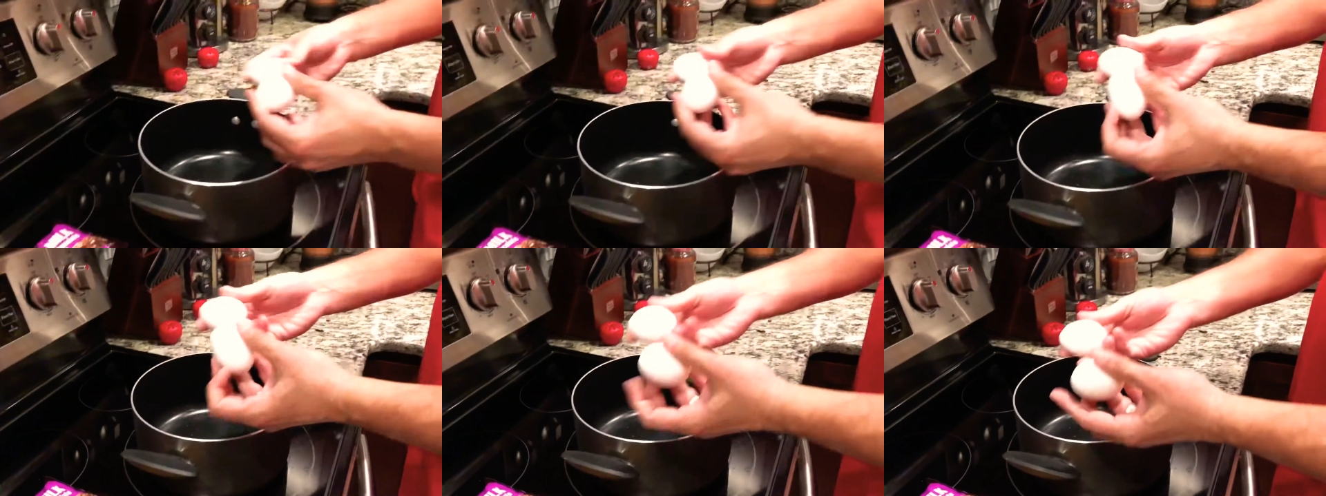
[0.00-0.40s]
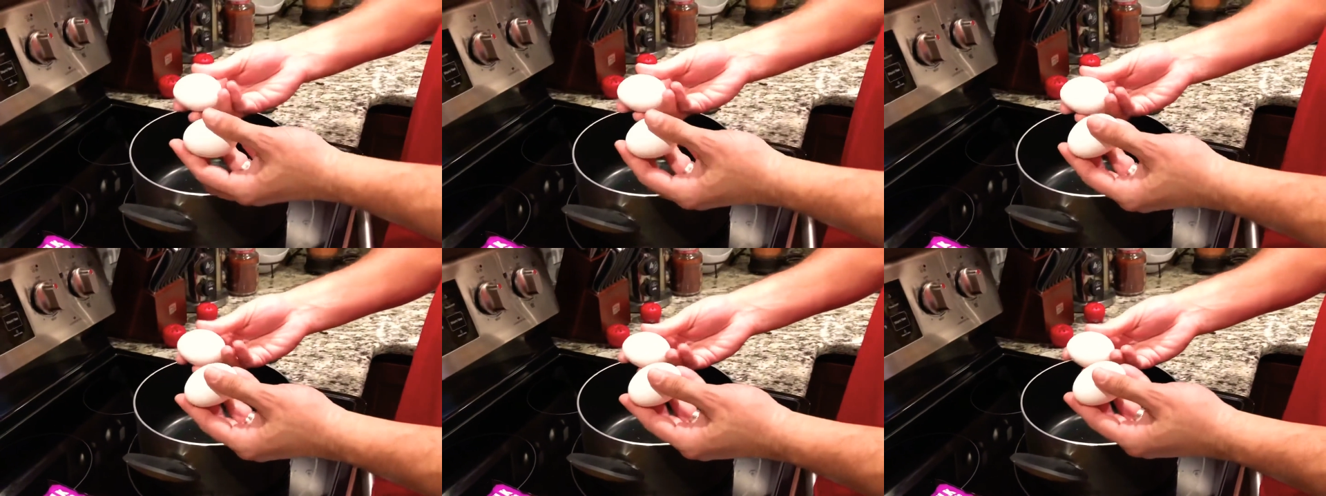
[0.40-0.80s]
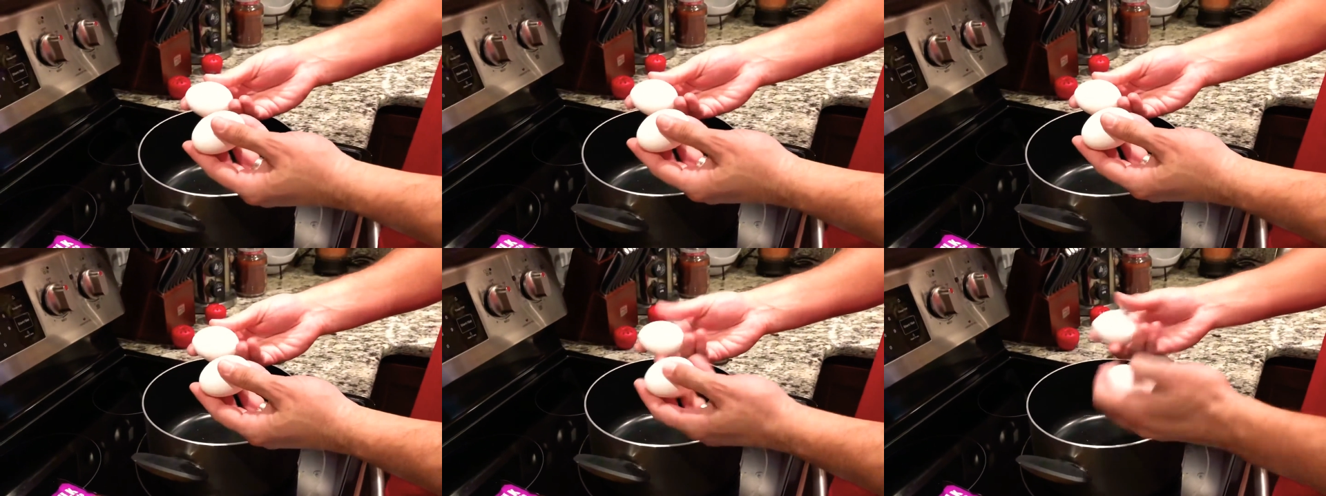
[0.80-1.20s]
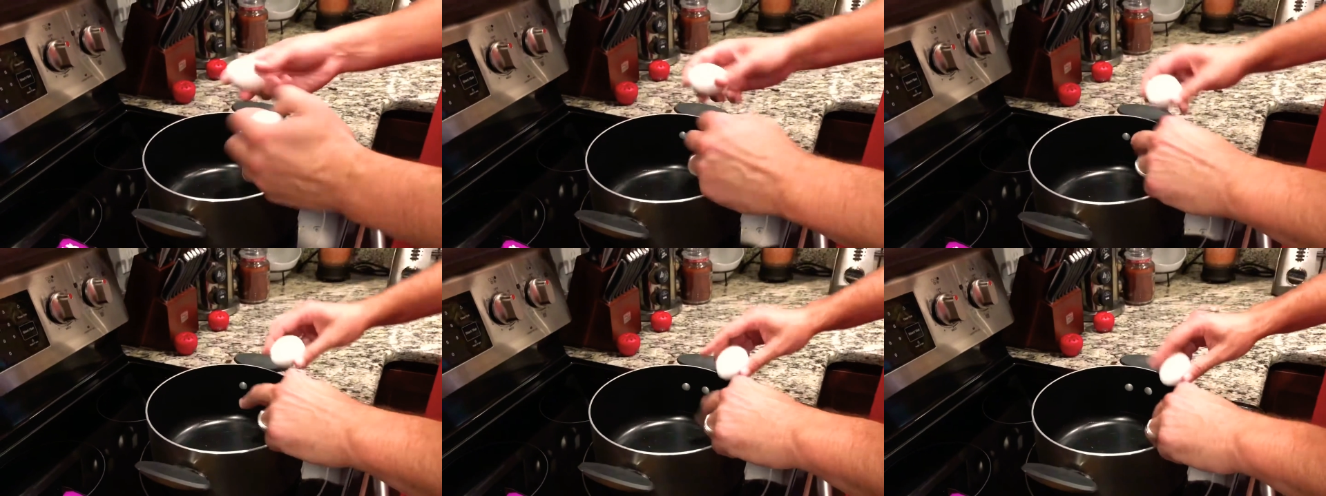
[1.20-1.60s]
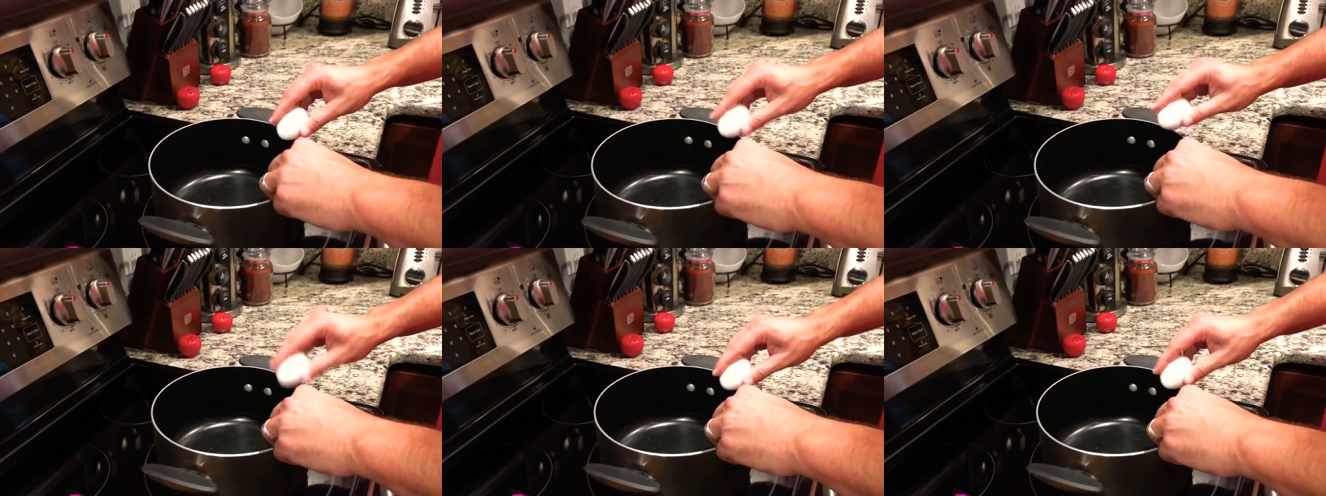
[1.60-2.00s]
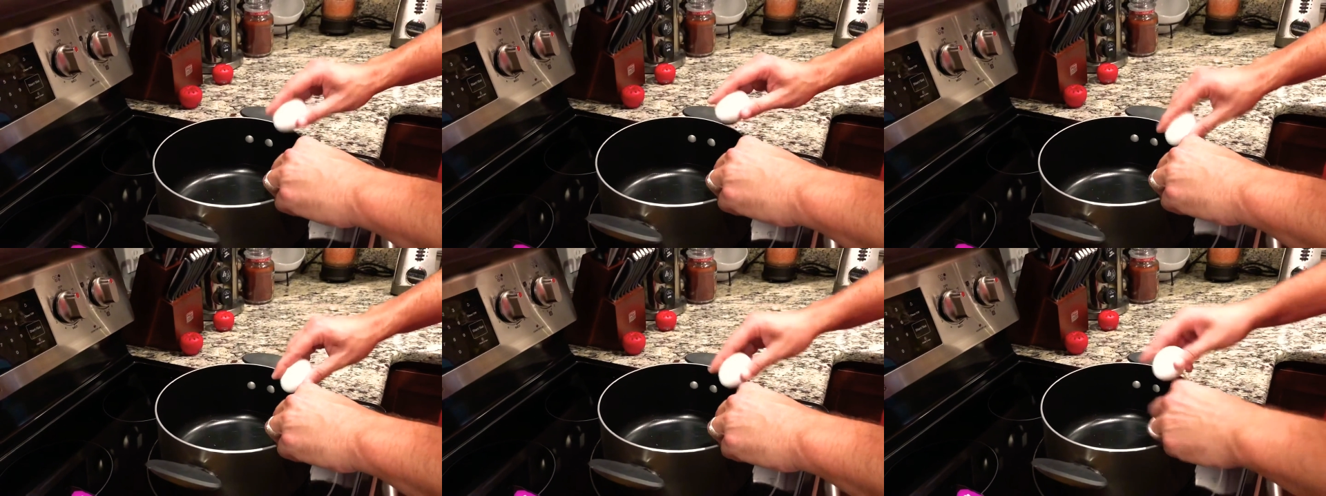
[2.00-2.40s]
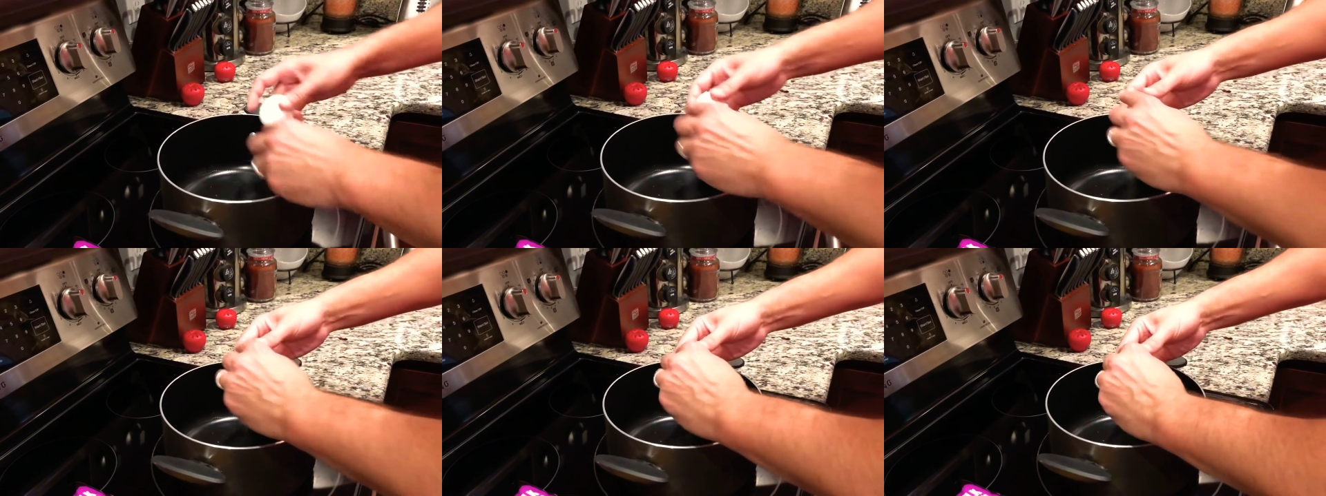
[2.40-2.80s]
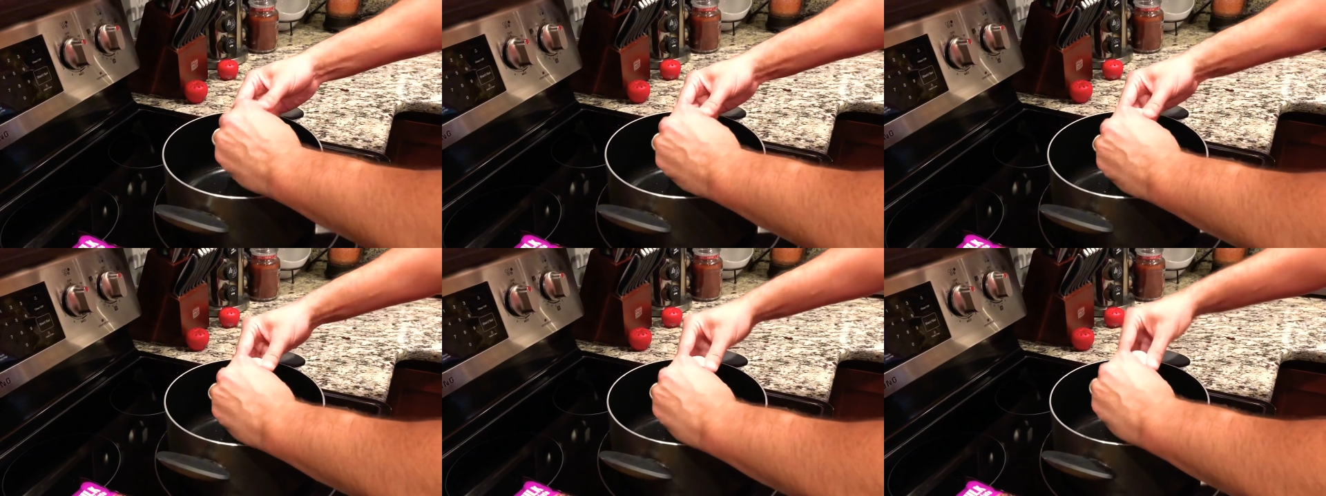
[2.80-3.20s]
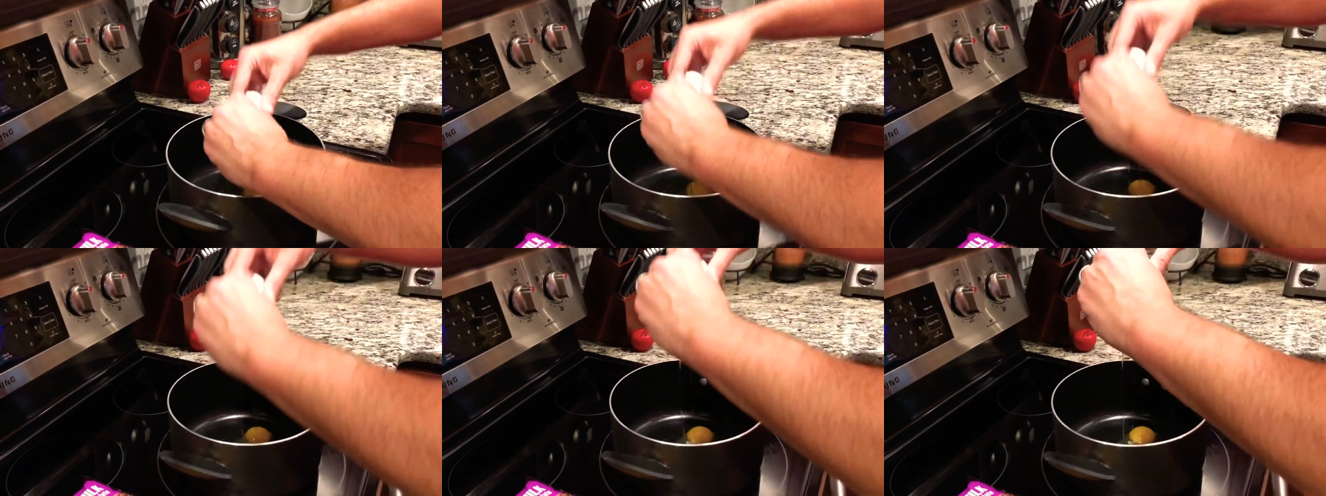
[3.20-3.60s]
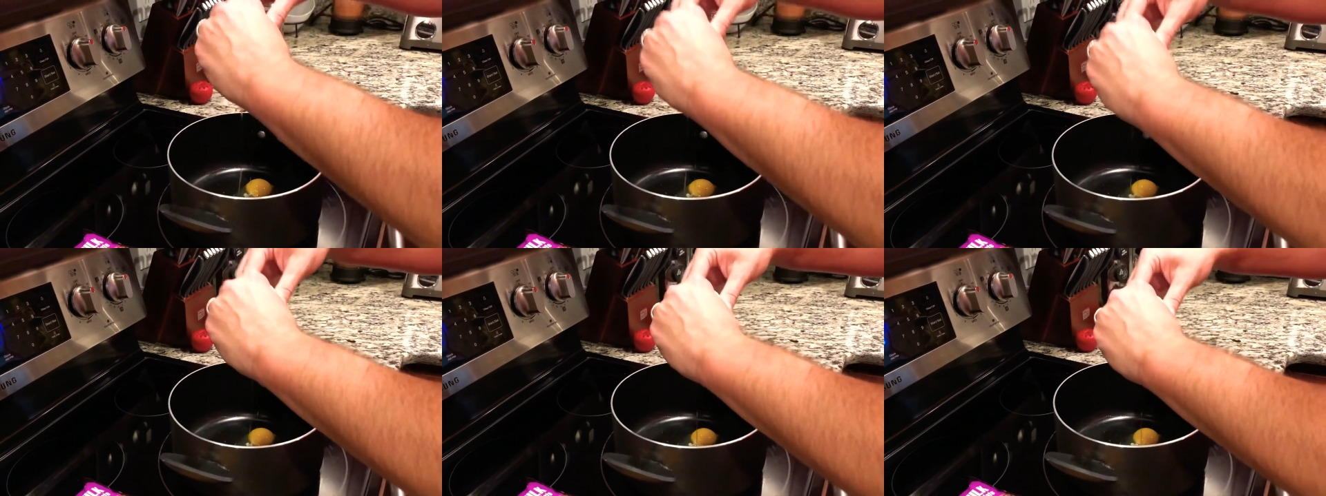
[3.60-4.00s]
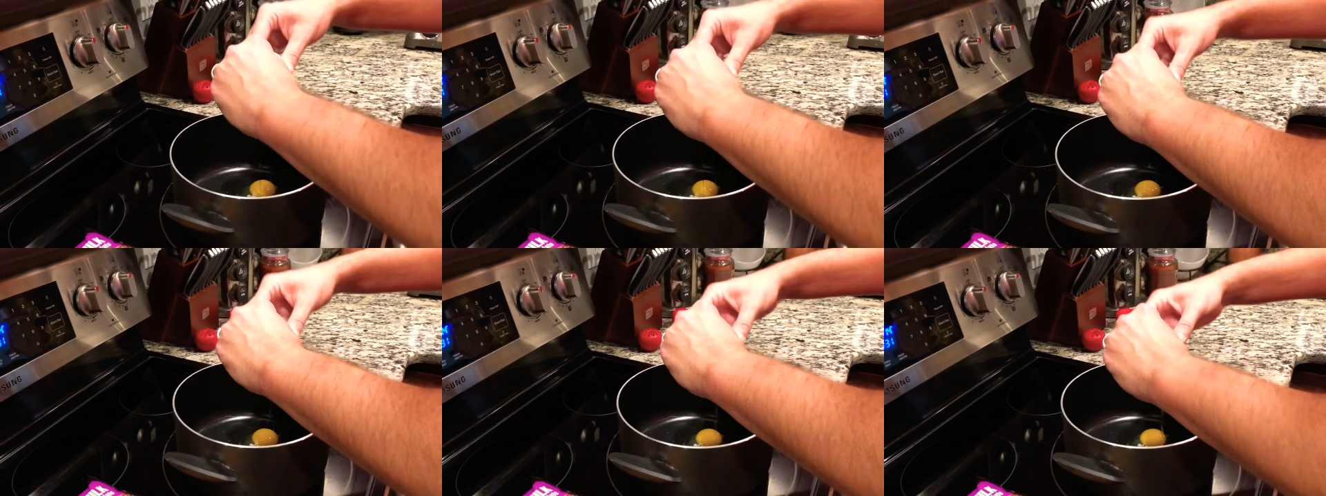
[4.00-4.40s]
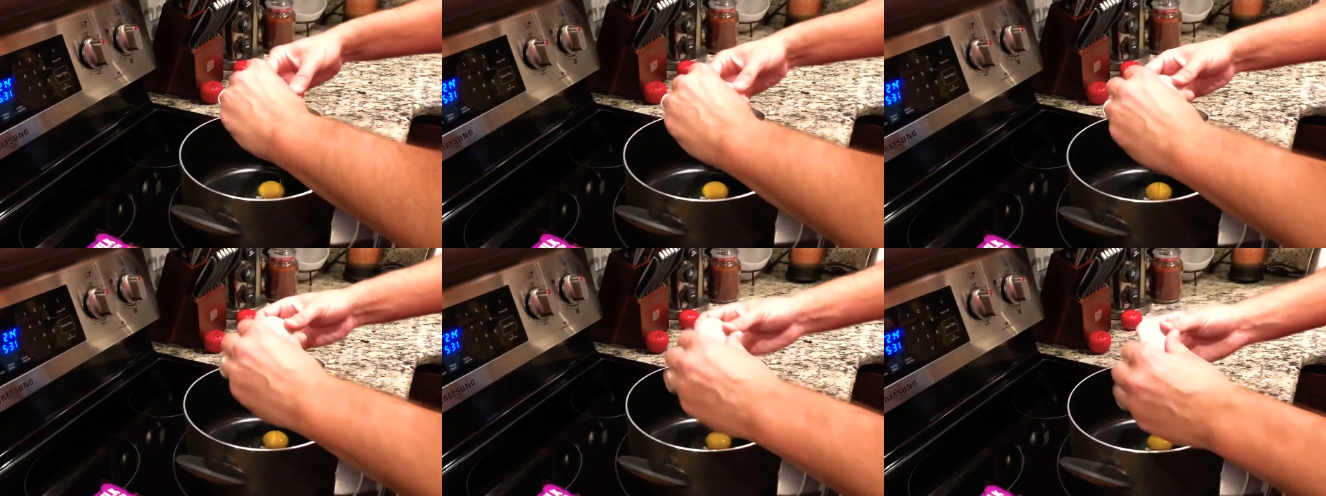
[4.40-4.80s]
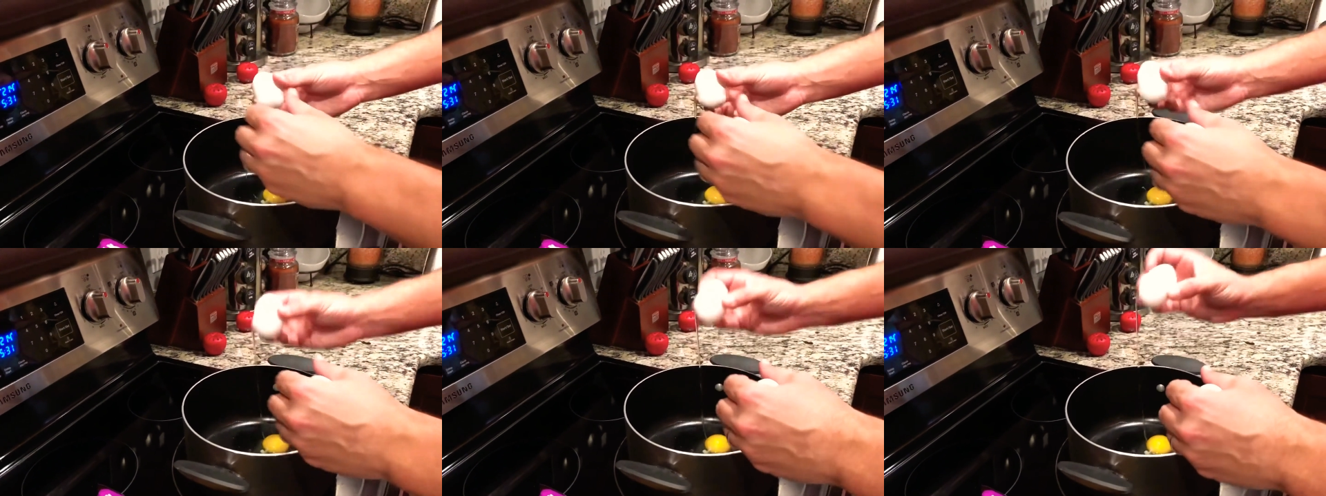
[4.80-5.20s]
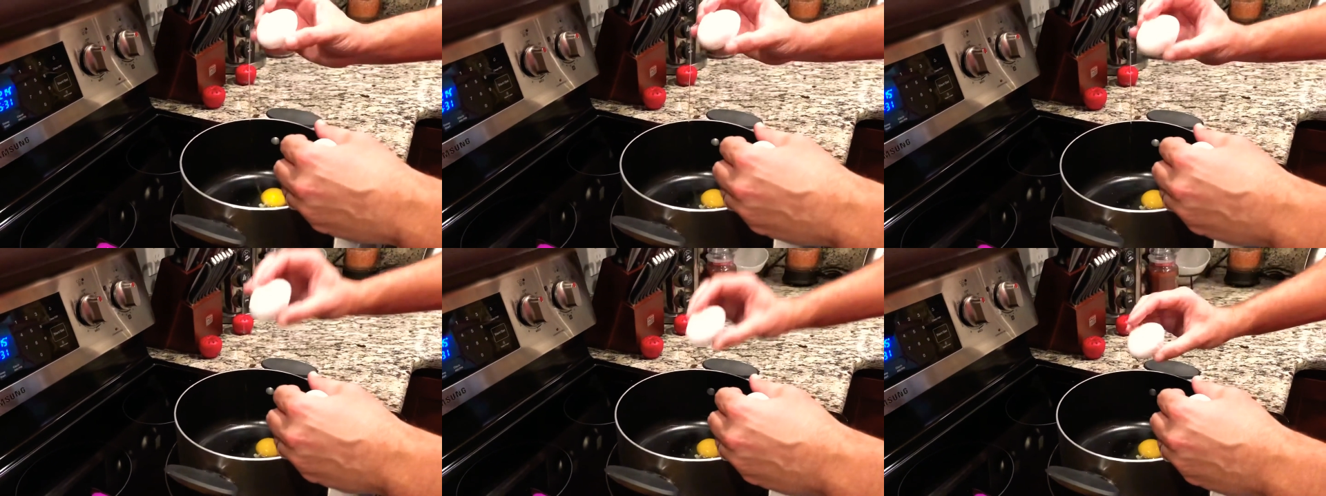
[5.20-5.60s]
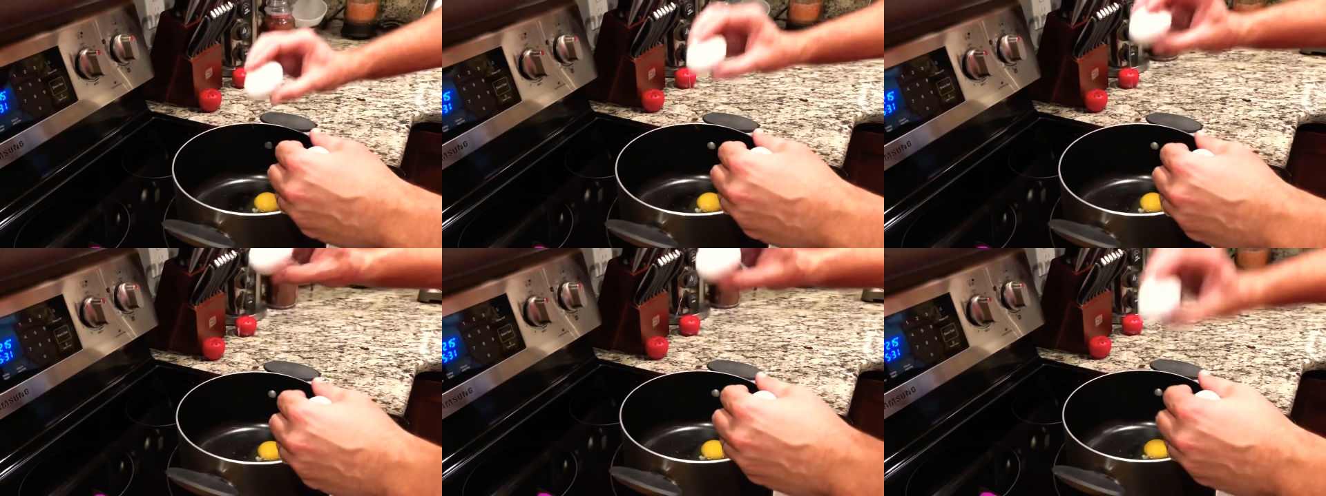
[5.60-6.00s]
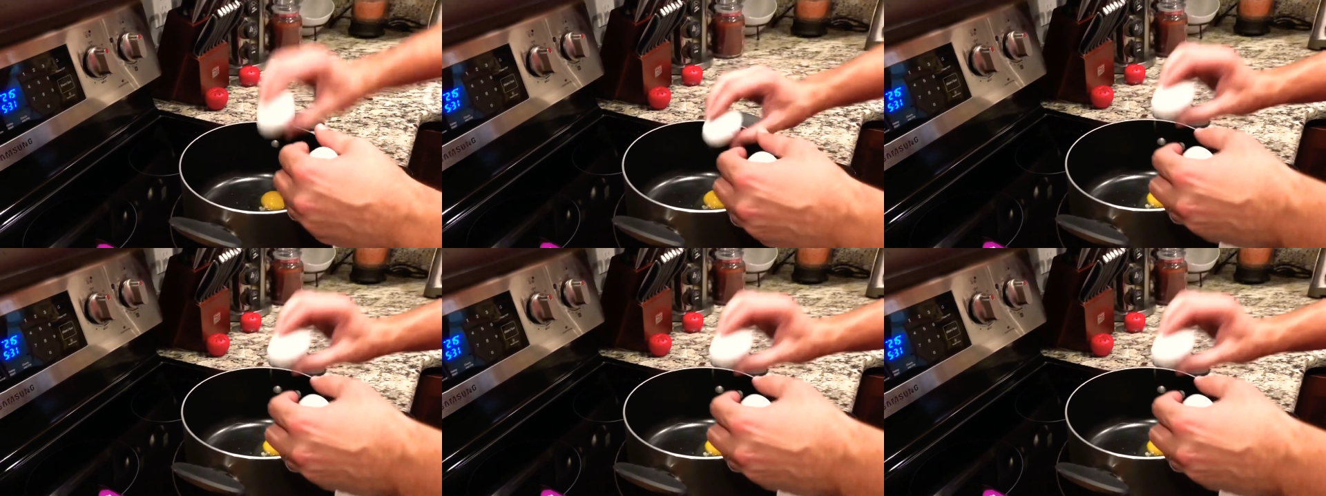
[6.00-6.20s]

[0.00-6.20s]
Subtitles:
No face is visible, so there are no lips to read.